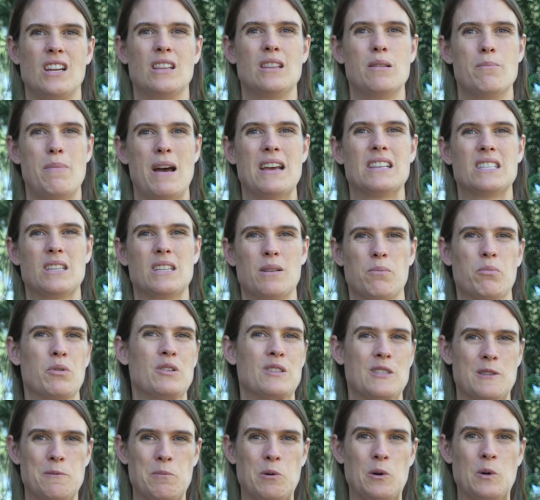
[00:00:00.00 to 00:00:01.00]
and the basic
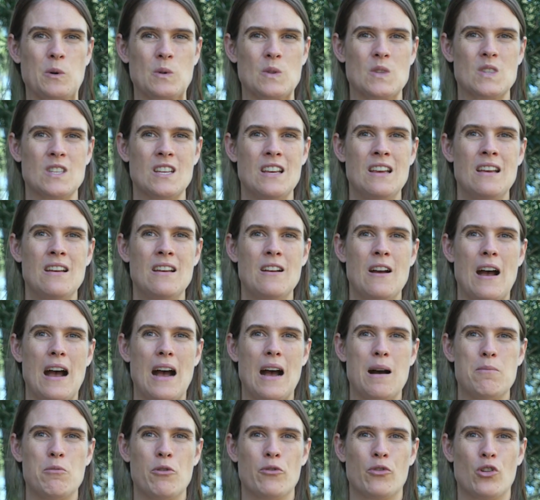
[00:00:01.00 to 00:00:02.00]
principles
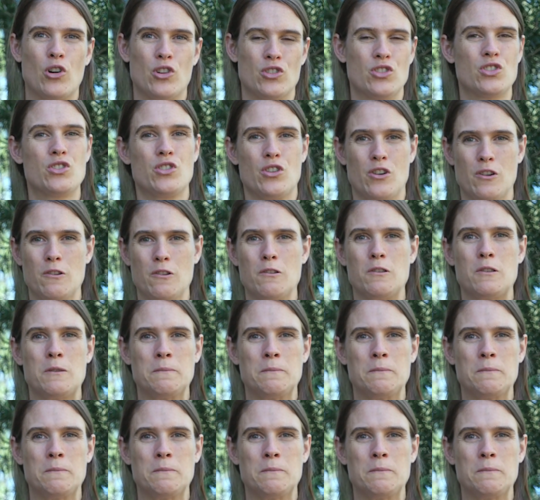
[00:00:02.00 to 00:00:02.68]
of God's truth.